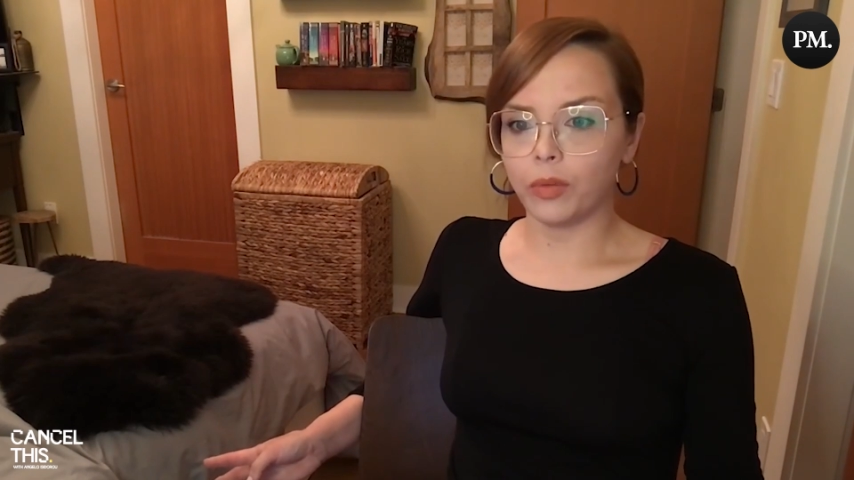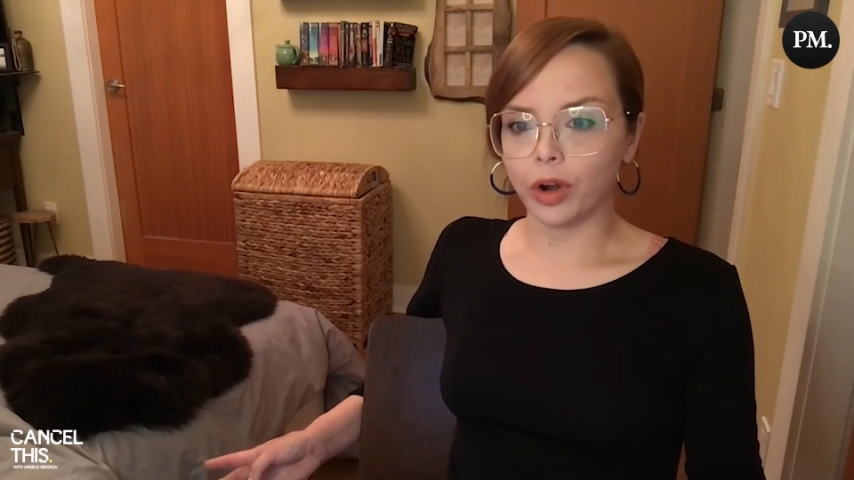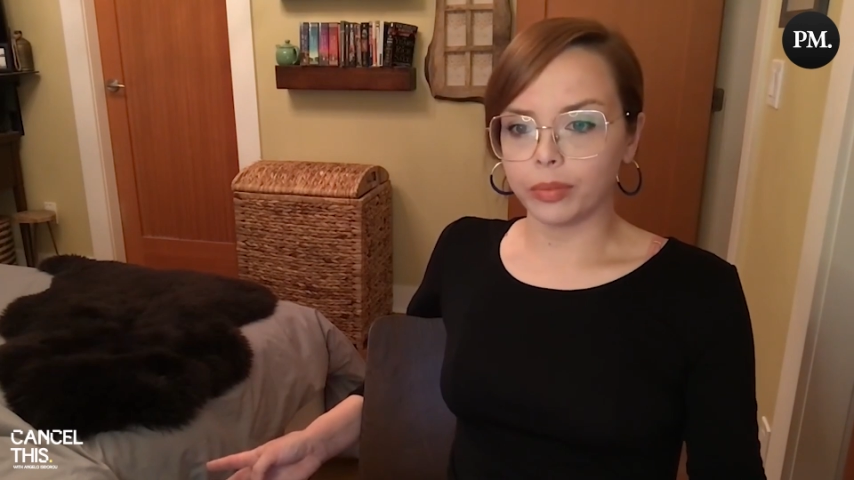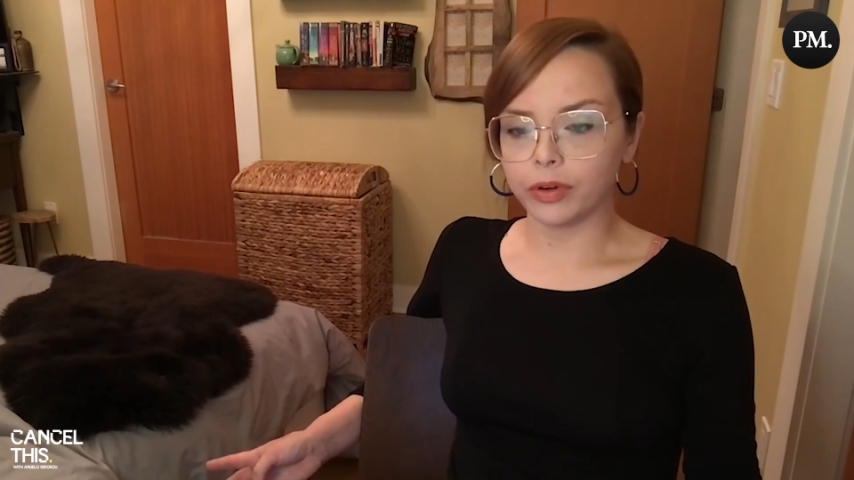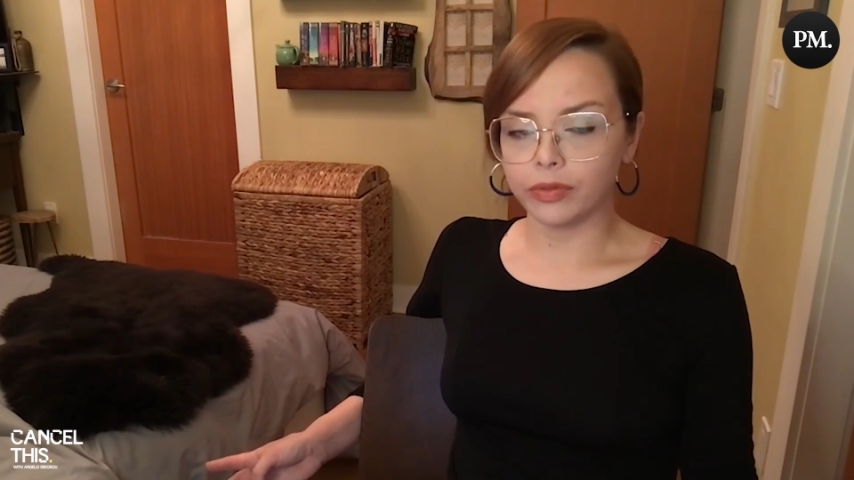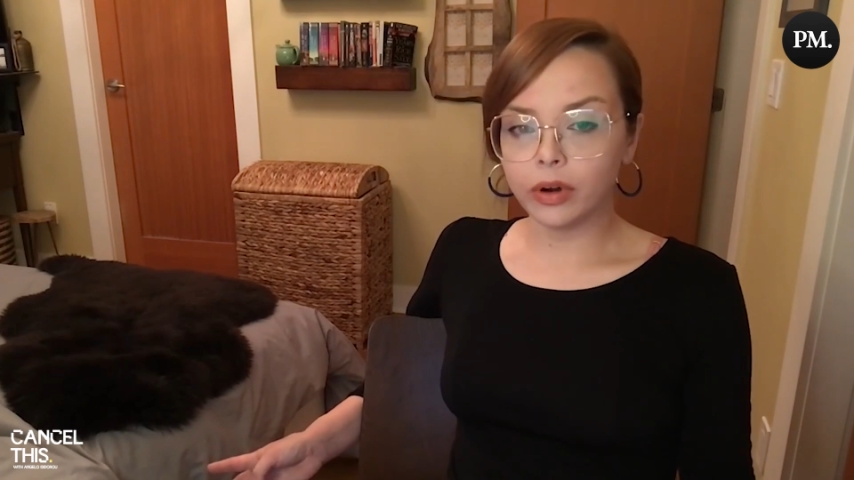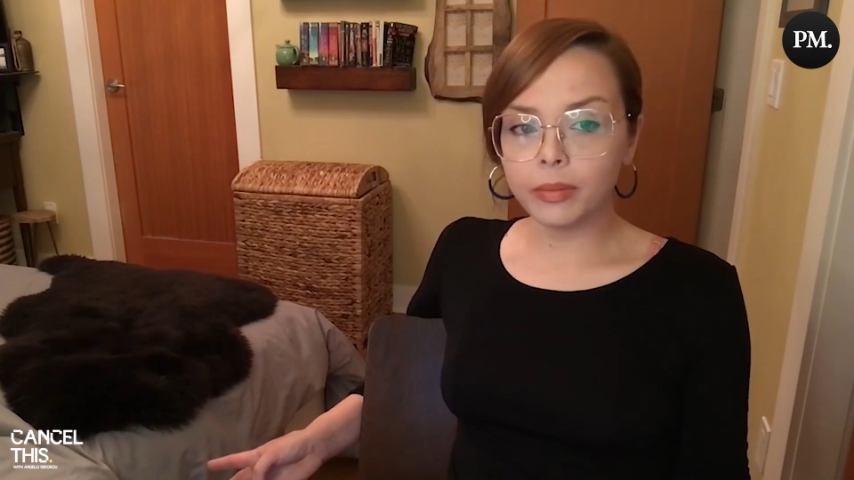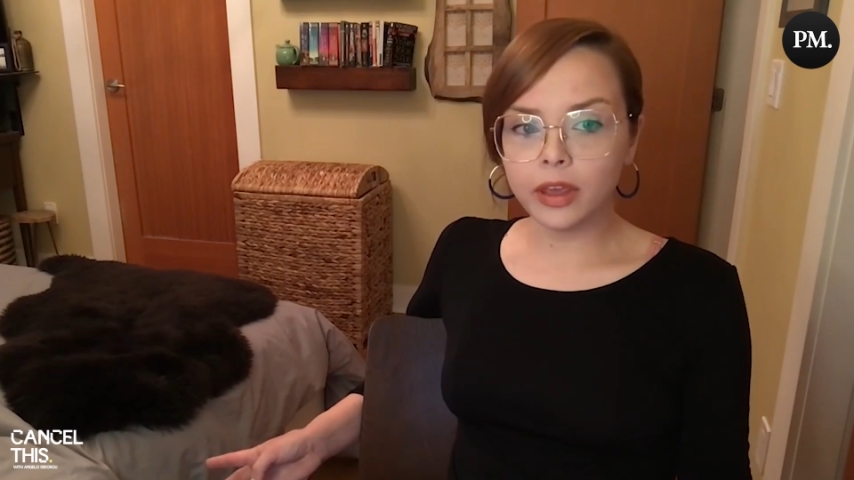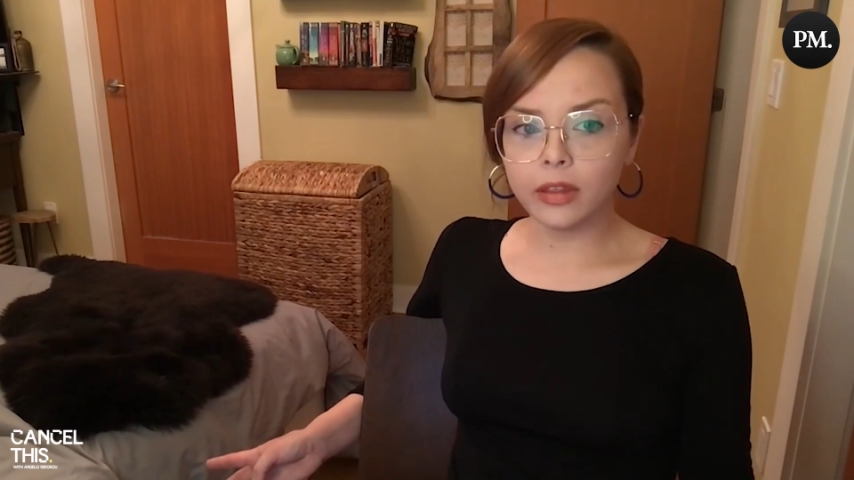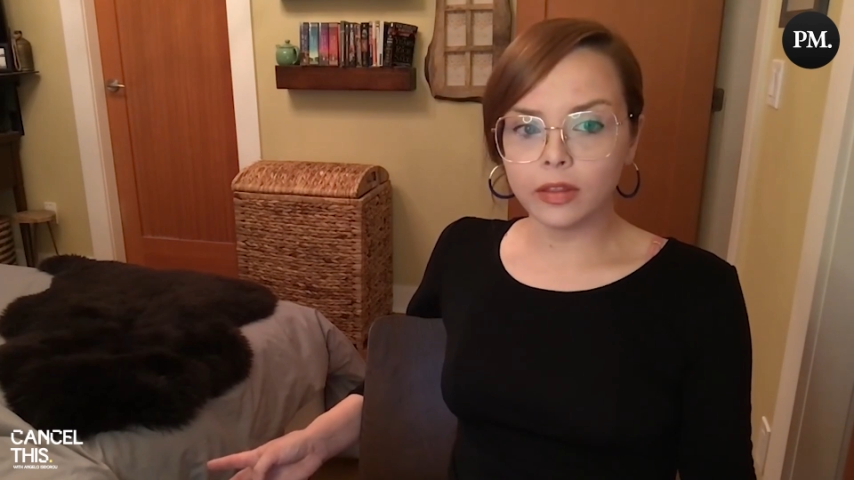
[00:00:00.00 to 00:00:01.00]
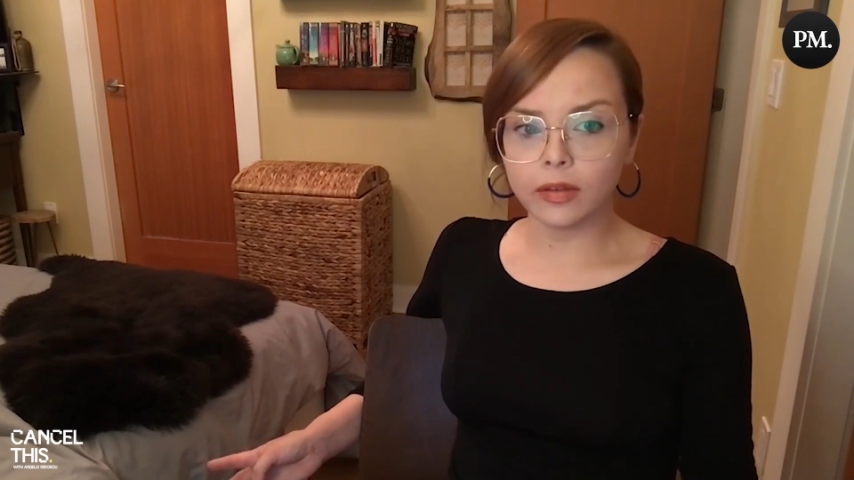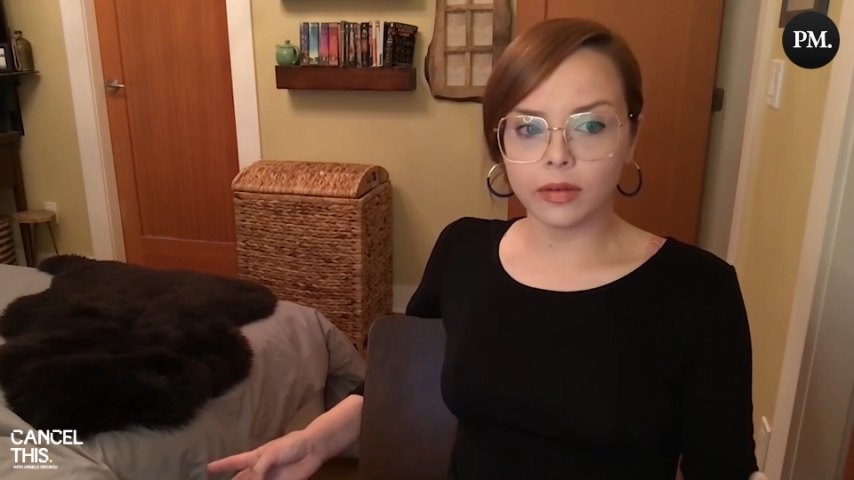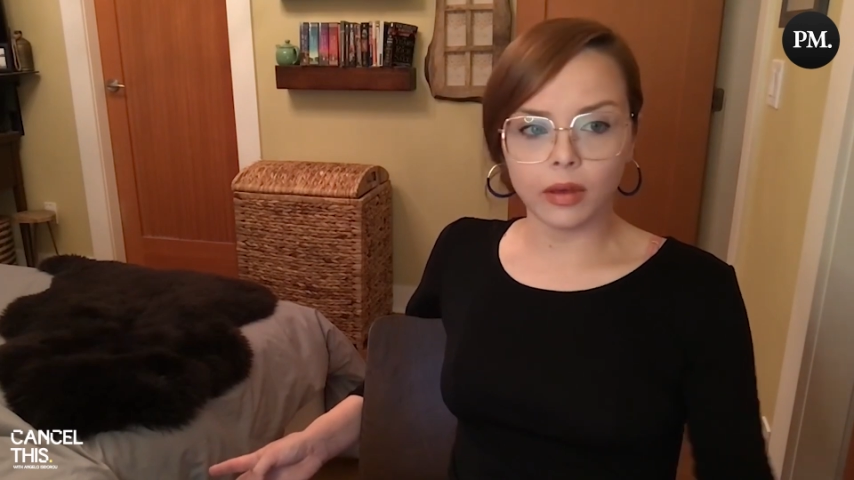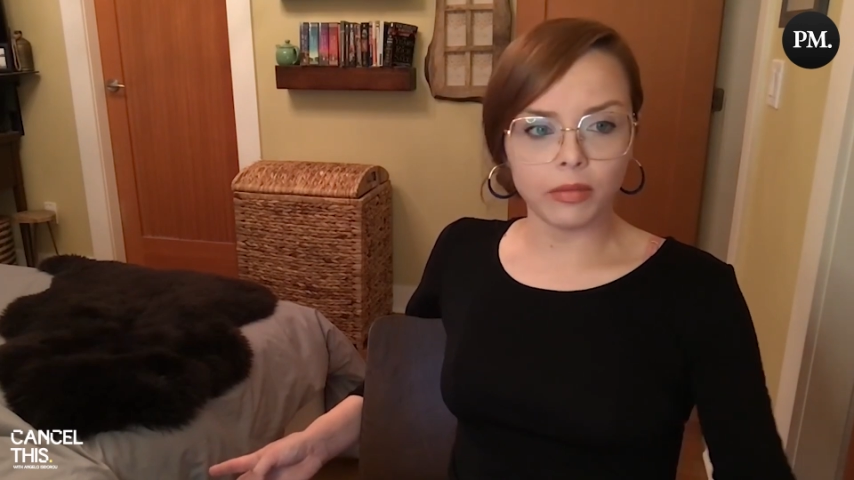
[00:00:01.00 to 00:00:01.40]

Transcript: work performance.